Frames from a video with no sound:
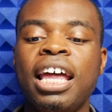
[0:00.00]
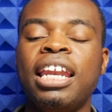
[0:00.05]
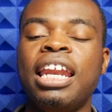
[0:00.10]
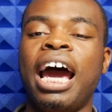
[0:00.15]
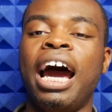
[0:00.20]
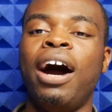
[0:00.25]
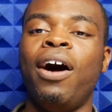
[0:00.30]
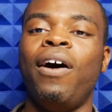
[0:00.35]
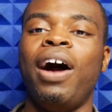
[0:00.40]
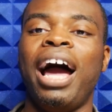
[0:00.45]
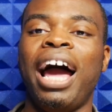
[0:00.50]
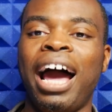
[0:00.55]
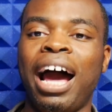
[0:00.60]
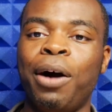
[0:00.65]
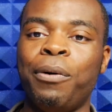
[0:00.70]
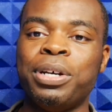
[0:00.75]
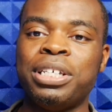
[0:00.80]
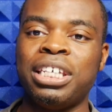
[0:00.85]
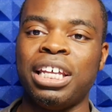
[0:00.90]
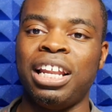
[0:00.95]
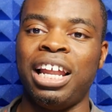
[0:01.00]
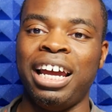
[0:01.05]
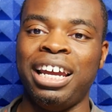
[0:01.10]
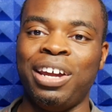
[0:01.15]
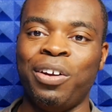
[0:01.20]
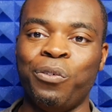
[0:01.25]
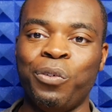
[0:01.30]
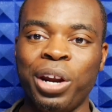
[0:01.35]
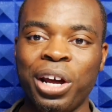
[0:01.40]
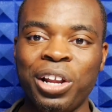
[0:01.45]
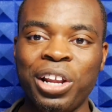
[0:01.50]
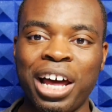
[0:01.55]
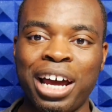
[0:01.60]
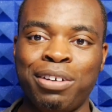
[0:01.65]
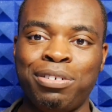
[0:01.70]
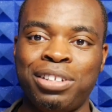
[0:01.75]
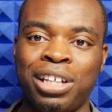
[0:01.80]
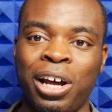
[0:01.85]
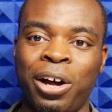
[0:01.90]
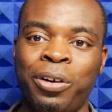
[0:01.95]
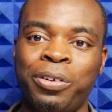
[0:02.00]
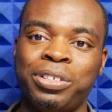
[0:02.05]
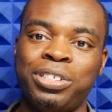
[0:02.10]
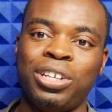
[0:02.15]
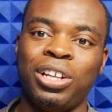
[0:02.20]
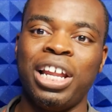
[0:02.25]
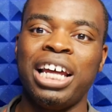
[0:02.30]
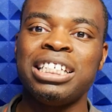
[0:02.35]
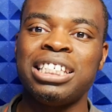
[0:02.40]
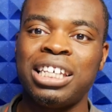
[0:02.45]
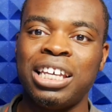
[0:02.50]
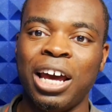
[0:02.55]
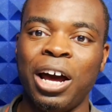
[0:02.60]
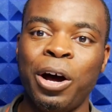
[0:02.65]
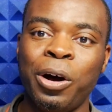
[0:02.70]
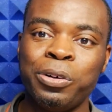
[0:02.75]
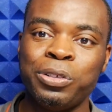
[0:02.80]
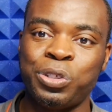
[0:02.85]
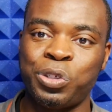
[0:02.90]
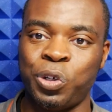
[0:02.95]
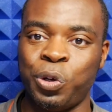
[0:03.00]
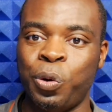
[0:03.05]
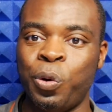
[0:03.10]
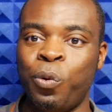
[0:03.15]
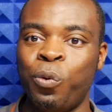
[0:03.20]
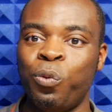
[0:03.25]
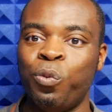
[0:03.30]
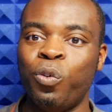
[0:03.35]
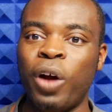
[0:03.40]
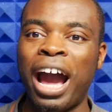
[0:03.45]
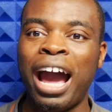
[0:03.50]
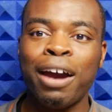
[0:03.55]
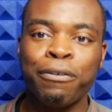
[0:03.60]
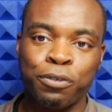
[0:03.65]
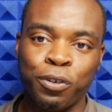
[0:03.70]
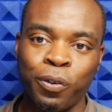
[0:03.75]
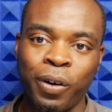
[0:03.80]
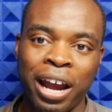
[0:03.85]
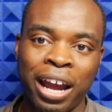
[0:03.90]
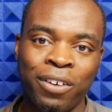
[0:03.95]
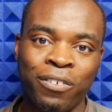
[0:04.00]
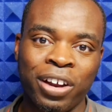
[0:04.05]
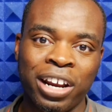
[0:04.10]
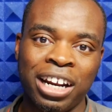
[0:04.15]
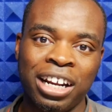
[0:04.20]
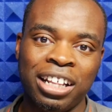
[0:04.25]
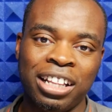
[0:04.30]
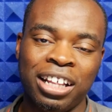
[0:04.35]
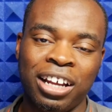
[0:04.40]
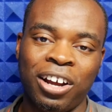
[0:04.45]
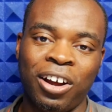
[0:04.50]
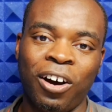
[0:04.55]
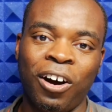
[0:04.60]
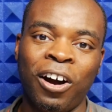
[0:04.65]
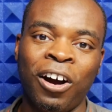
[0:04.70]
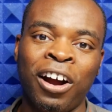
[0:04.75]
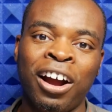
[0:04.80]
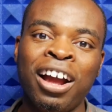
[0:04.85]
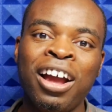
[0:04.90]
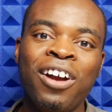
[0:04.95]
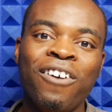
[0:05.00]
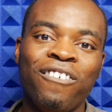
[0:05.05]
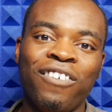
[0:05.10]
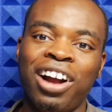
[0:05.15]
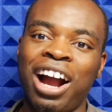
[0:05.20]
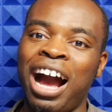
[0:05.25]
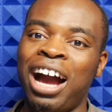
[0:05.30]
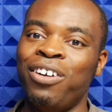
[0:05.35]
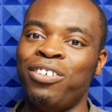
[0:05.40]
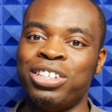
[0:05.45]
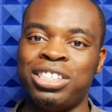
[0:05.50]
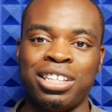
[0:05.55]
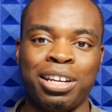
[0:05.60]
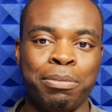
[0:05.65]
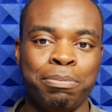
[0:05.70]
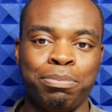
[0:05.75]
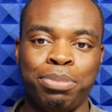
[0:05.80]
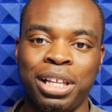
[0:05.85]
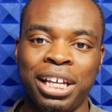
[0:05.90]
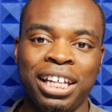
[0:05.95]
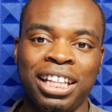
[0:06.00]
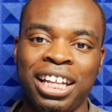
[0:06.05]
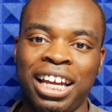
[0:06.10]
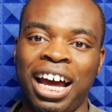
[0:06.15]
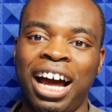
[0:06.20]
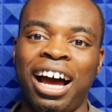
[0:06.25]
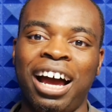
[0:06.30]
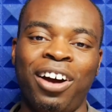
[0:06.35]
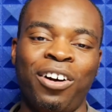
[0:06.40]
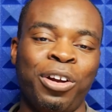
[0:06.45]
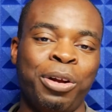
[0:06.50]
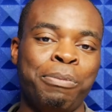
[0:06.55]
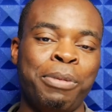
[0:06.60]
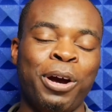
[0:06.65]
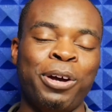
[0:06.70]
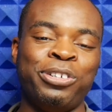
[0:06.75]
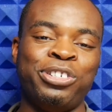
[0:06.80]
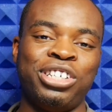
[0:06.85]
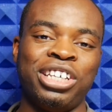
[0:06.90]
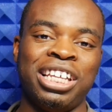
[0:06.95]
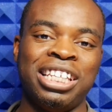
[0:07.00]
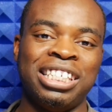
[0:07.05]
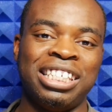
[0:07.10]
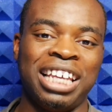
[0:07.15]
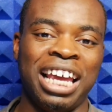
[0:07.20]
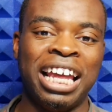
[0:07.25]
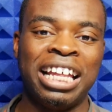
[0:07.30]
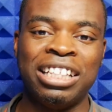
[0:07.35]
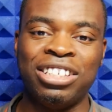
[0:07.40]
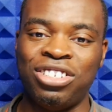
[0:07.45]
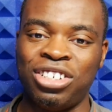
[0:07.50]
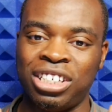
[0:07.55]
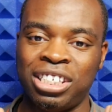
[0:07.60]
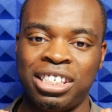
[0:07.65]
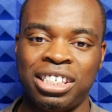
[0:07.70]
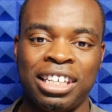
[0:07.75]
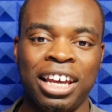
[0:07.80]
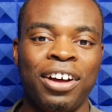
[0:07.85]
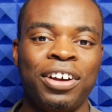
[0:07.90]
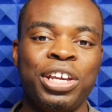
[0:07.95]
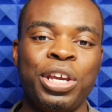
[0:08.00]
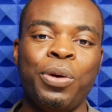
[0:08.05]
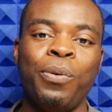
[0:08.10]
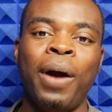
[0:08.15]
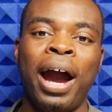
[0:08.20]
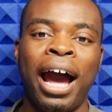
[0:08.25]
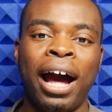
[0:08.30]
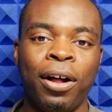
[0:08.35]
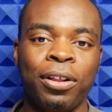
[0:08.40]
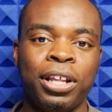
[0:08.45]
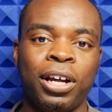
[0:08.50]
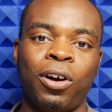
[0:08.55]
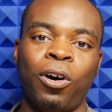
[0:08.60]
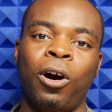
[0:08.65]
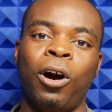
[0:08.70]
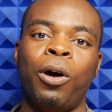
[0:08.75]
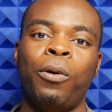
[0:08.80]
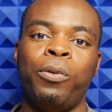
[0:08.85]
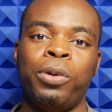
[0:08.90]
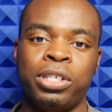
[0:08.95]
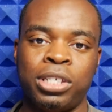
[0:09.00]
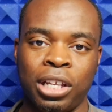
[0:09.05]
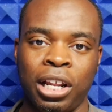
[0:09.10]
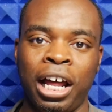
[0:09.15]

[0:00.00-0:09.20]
Now, how is it like in real life though? So let's go to after I had ridden in the car, where I was completely high on emotions, and just tell you how the car was